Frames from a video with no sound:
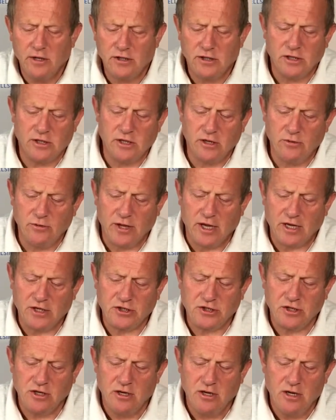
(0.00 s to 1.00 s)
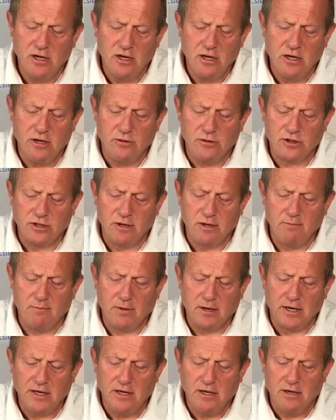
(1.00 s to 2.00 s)
To do this, you
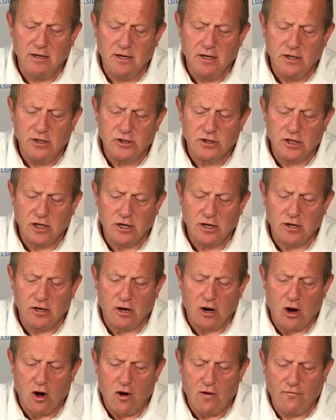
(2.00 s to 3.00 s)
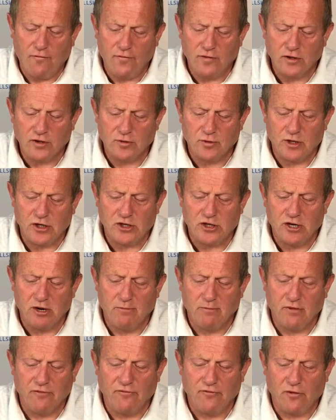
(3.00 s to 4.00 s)
simply turn off switch
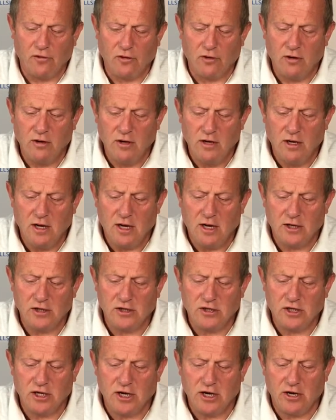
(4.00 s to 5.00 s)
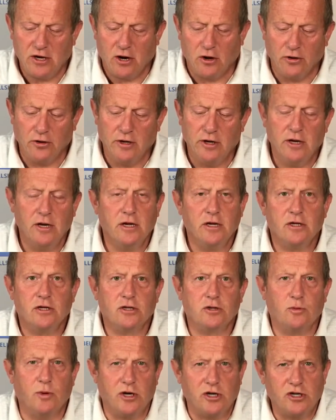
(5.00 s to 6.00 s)
number 4 and turn on
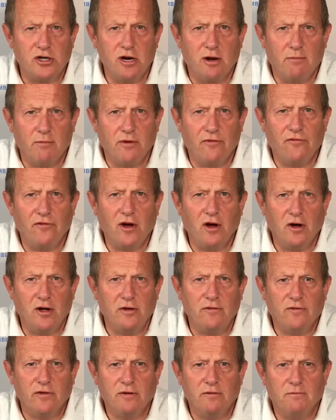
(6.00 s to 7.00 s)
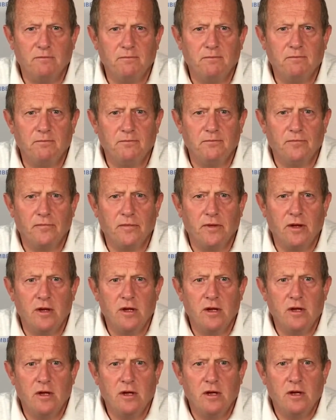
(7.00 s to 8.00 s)
switch number 5.
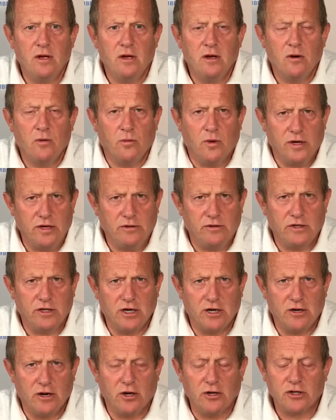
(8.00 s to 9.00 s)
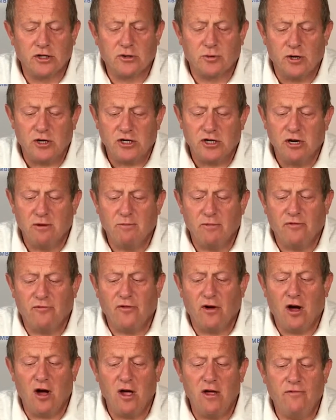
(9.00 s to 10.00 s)
When you turn on switch number
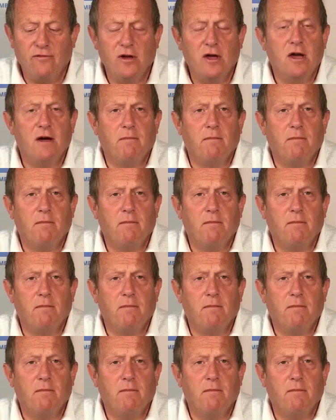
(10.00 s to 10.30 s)
5,